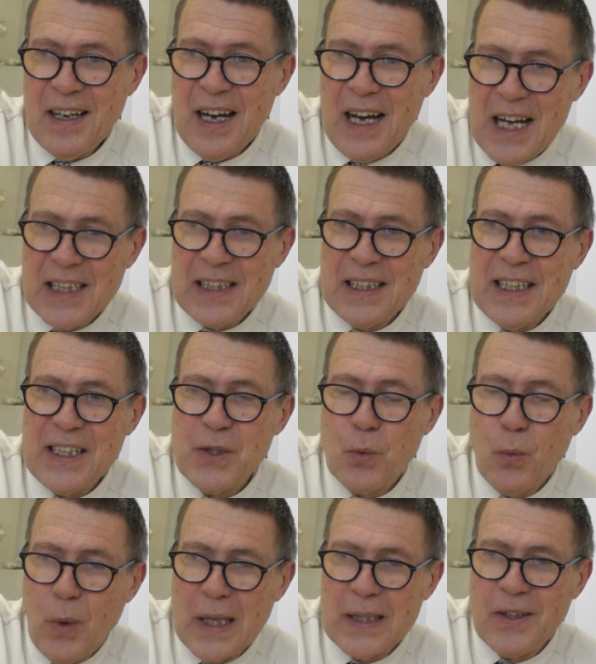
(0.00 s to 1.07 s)
at least
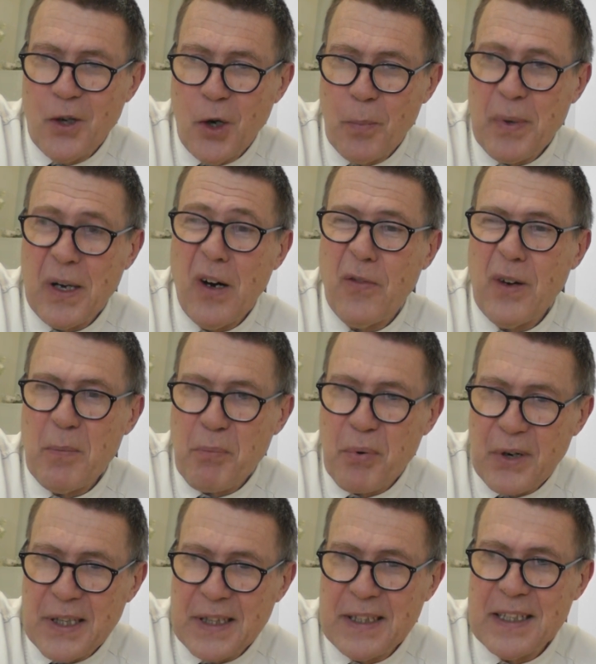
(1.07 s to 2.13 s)
one copy of a
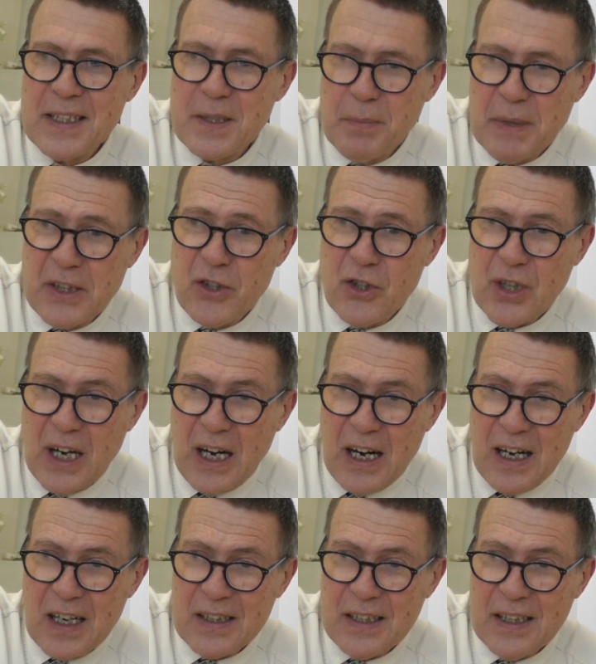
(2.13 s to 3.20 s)
printed Smith
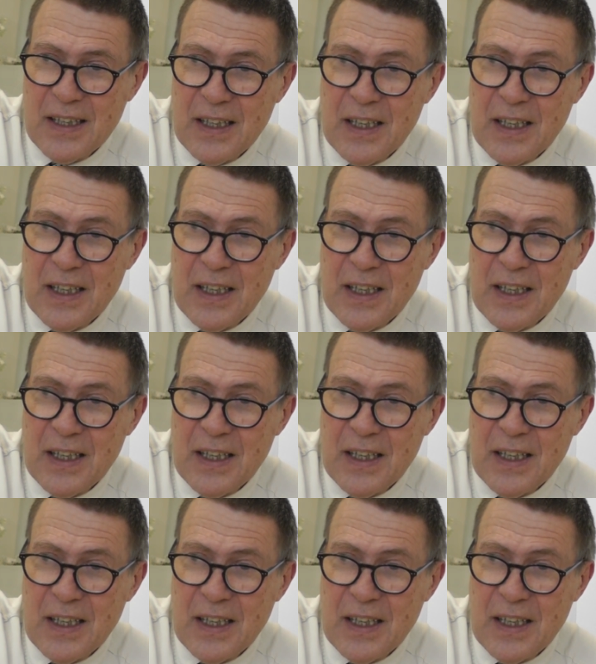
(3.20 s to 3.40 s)
chart.